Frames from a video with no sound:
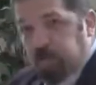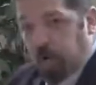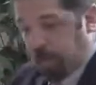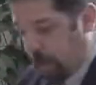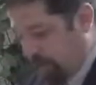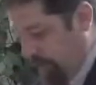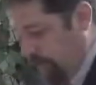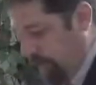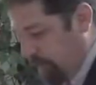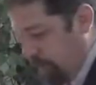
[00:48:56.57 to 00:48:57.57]
Psalm
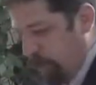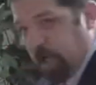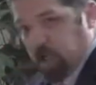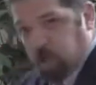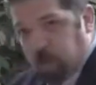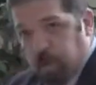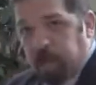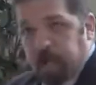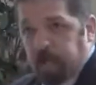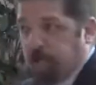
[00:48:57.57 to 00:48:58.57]
95, and he's
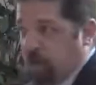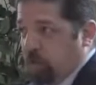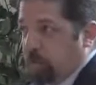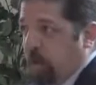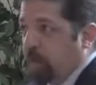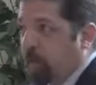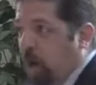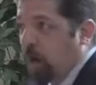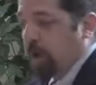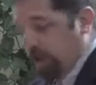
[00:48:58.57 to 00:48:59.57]
attributing it to the Spirit. The
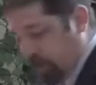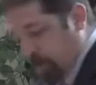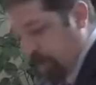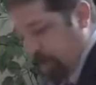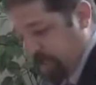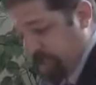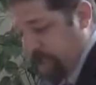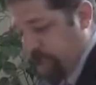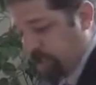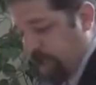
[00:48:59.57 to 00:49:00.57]
Holy Spirit
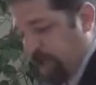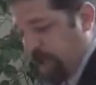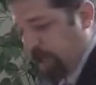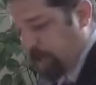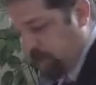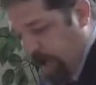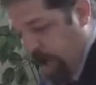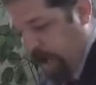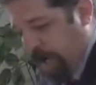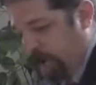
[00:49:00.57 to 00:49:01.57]
says,
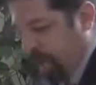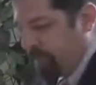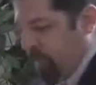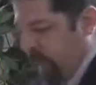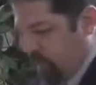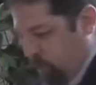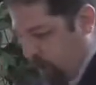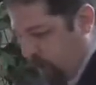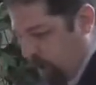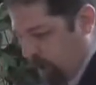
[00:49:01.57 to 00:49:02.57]
today, if you
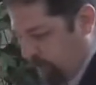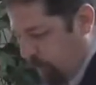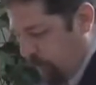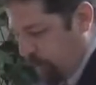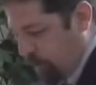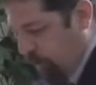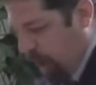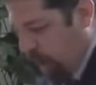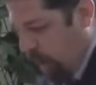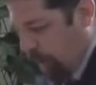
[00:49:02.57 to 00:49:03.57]
hear His voice, do
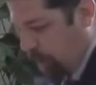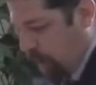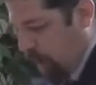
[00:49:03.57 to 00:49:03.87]
not harden your